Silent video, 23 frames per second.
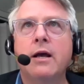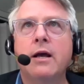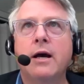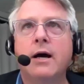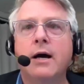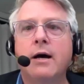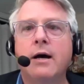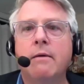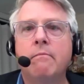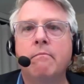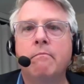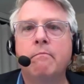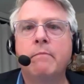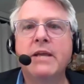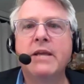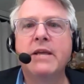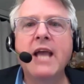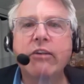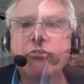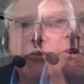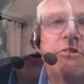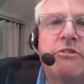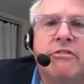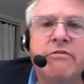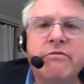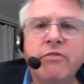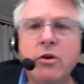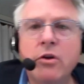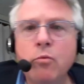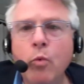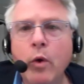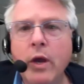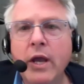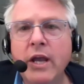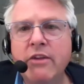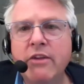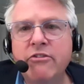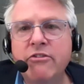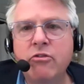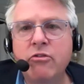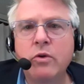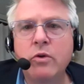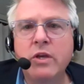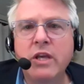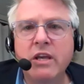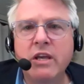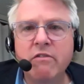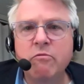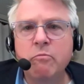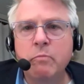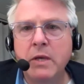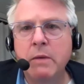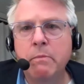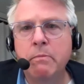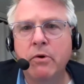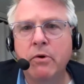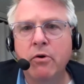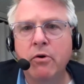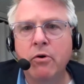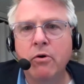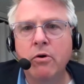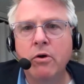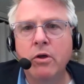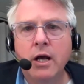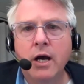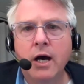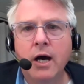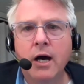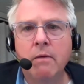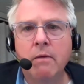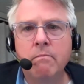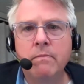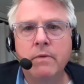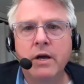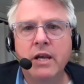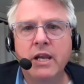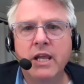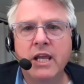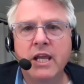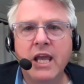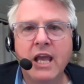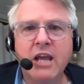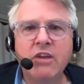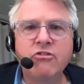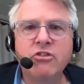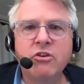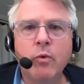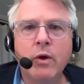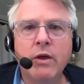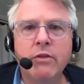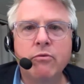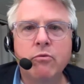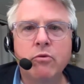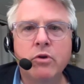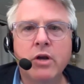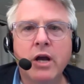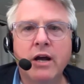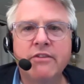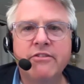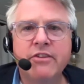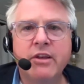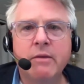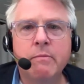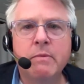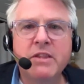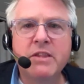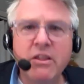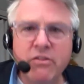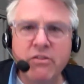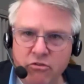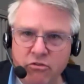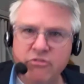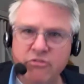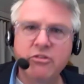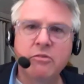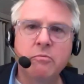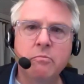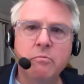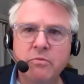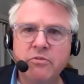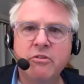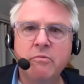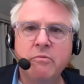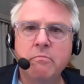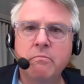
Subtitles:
But yeah, it's a fun way to give people an engaging way through content. But then there's some,